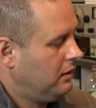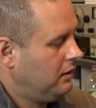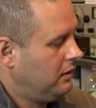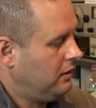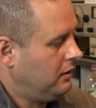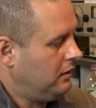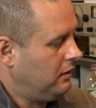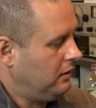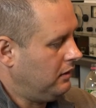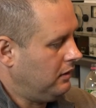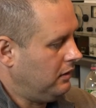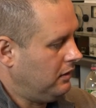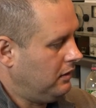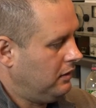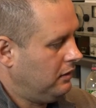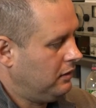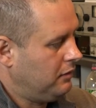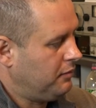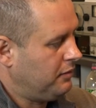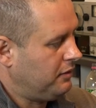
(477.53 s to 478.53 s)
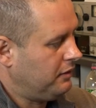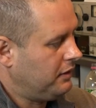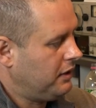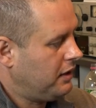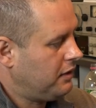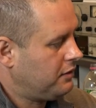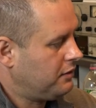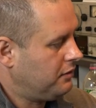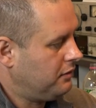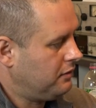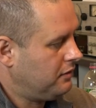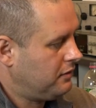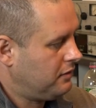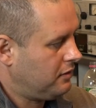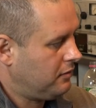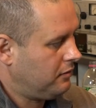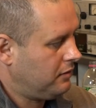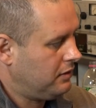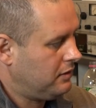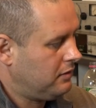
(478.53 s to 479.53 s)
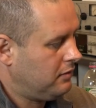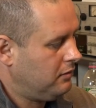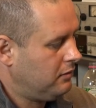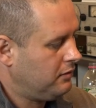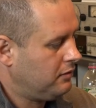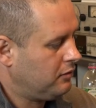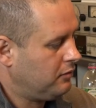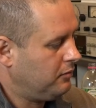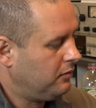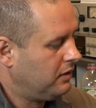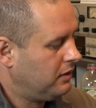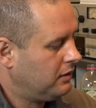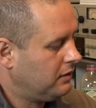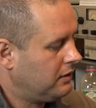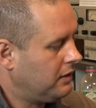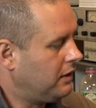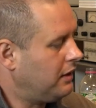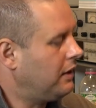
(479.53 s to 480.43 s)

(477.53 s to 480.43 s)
in a production. So it looks to me they